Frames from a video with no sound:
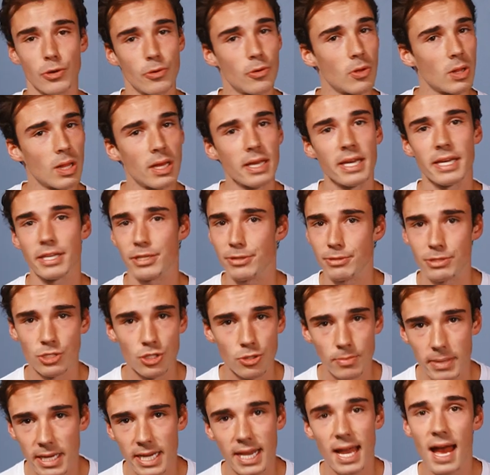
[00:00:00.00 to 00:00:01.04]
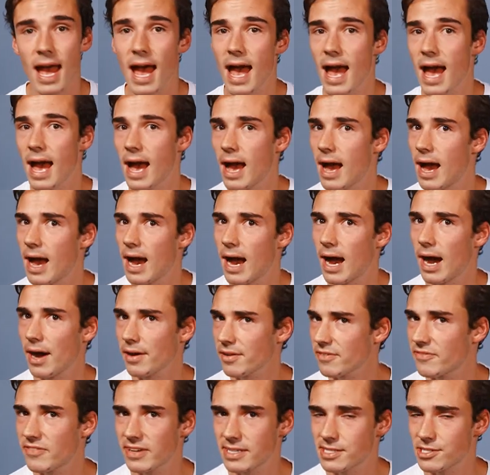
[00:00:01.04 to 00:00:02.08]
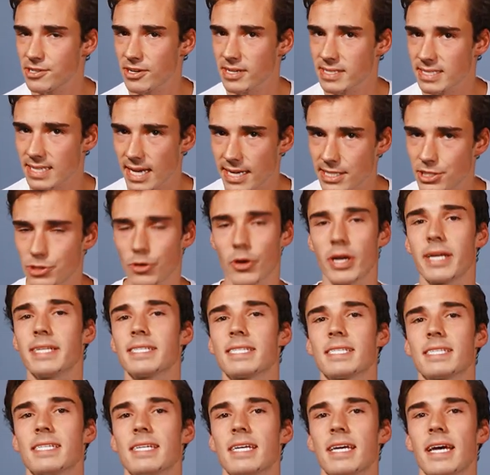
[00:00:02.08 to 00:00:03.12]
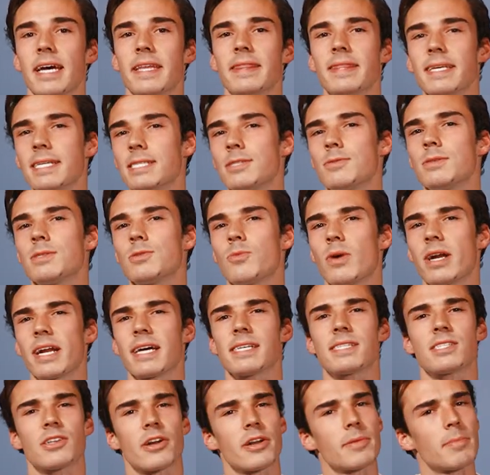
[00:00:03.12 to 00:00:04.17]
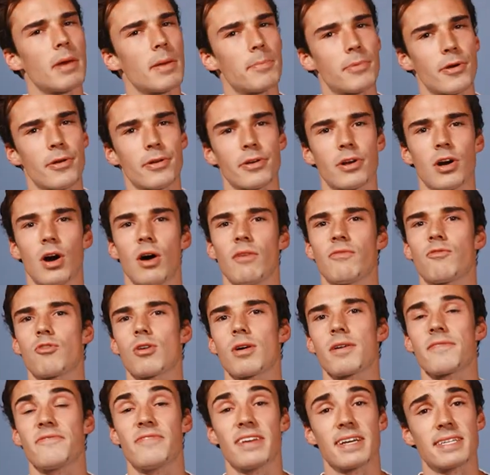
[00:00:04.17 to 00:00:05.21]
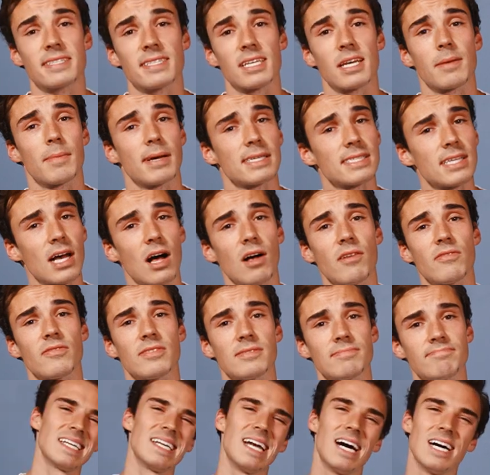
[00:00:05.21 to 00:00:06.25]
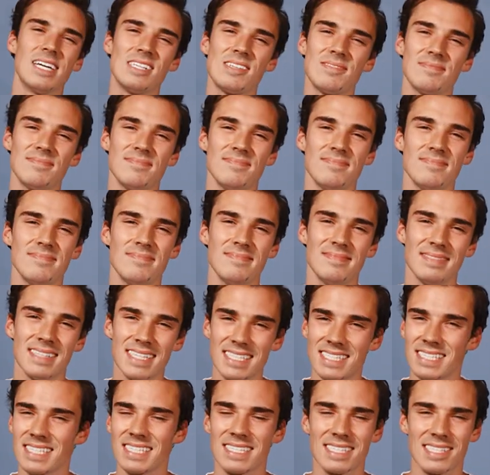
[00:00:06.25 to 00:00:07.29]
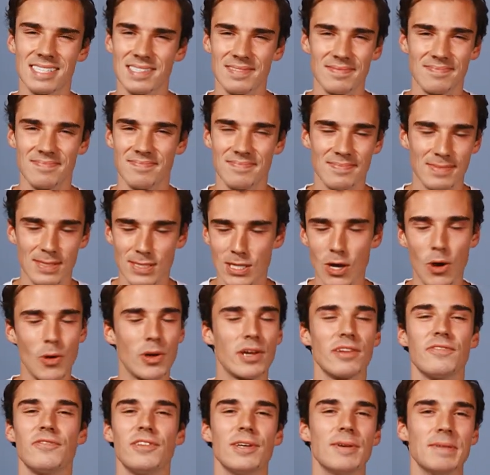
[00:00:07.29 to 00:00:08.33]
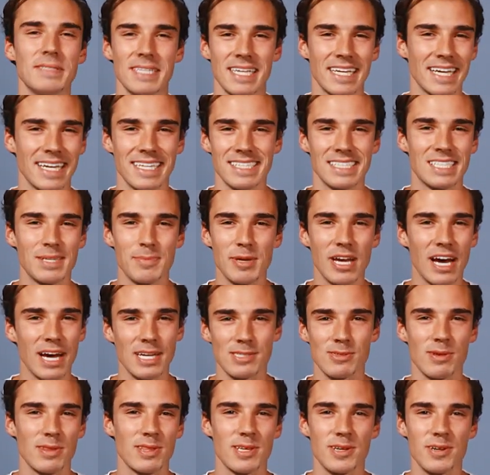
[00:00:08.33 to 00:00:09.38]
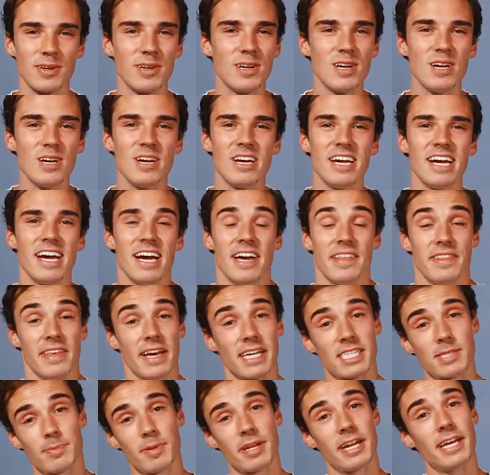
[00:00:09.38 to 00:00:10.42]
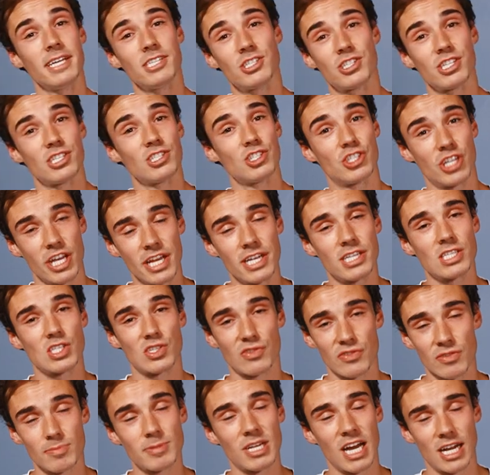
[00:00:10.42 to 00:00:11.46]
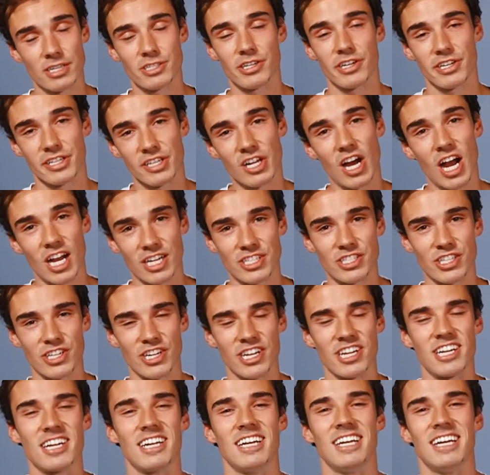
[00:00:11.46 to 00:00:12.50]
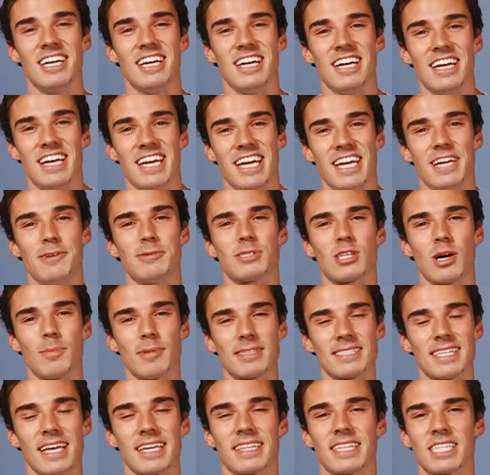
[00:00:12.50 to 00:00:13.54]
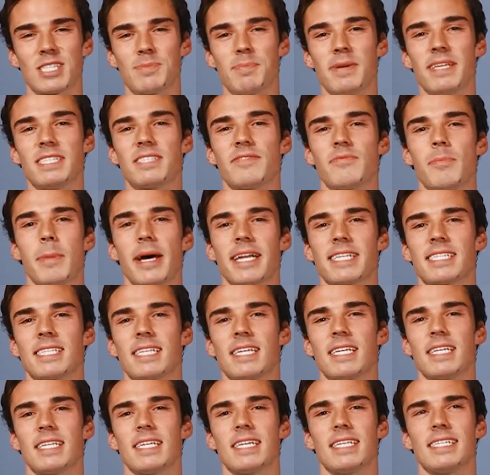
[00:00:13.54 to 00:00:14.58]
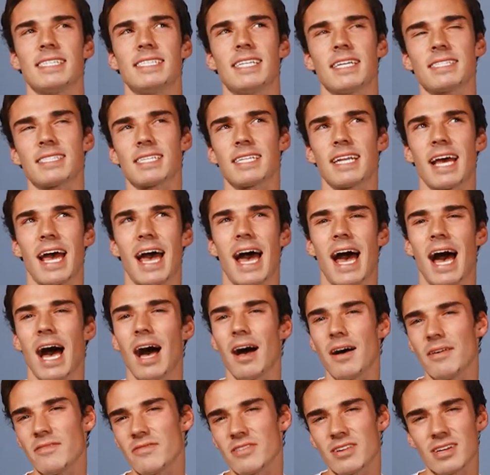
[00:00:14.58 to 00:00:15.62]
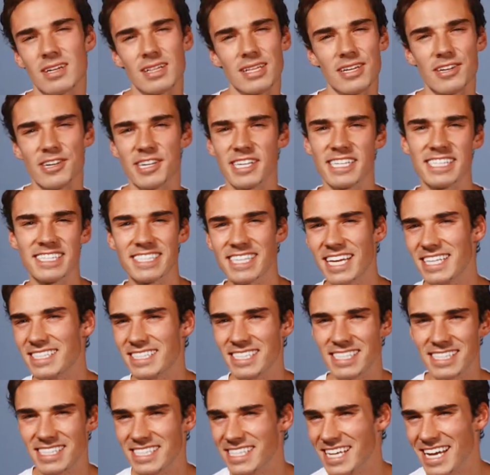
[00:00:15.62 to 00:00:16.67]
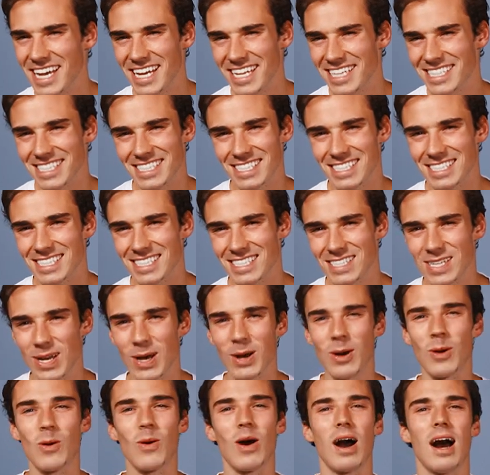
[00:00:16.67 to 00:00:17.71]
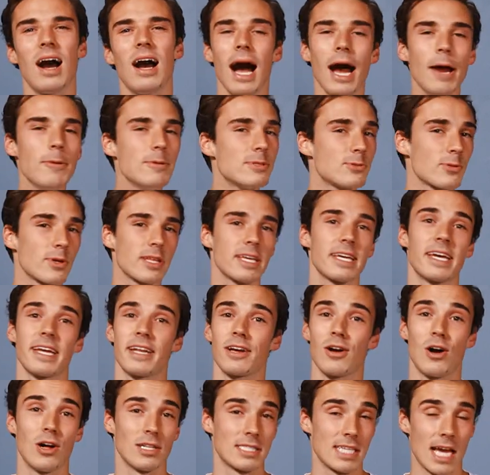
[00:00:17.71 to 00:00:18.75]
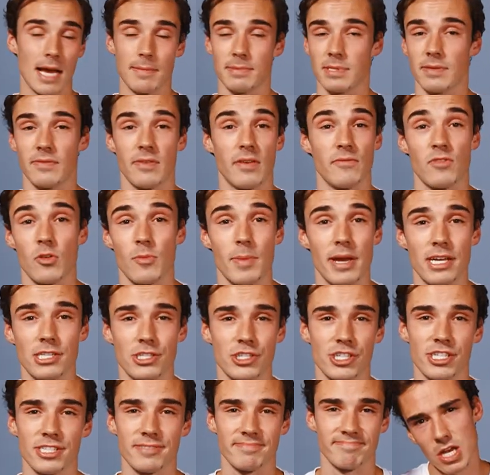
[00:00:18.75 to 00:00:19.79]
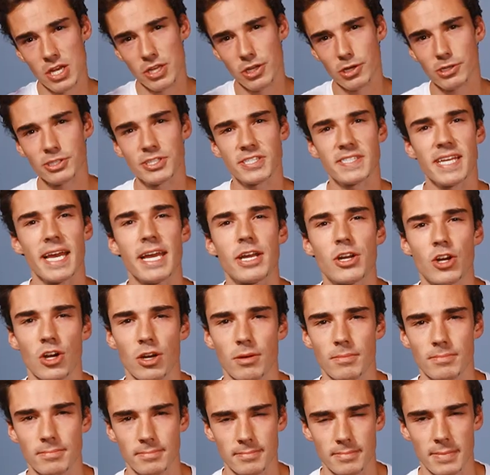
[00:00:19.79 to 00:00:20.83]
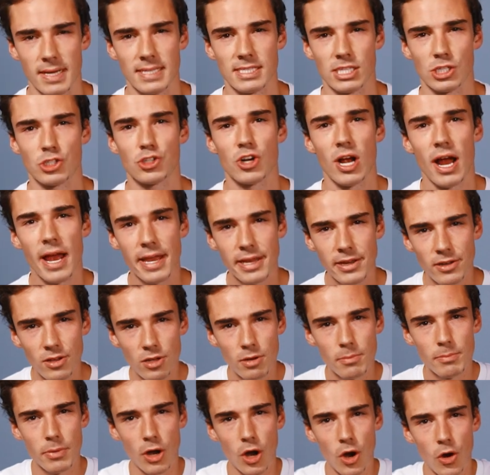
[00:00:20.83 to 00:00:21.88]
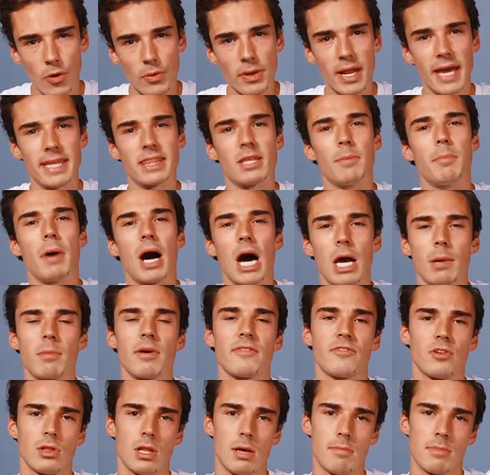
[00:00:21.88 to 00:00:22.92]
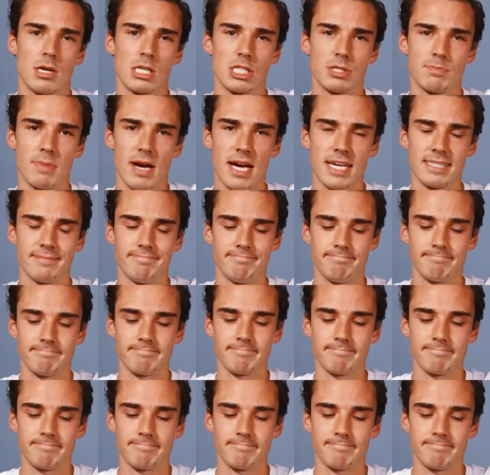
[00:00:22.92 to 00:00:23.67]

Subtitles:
Googling and YouTubing how to fix your SI joint, and this was when I started my protocol for fixing myself. Now, this is so confusing, and to be honest with you, the explanation changed from doctor to doctor. It was almost like this piece of medicine doesn't have a clear consensus yet. So I was really getting all types of information. Your sacrum is a triangular bone at the bottom of your lumbar spine.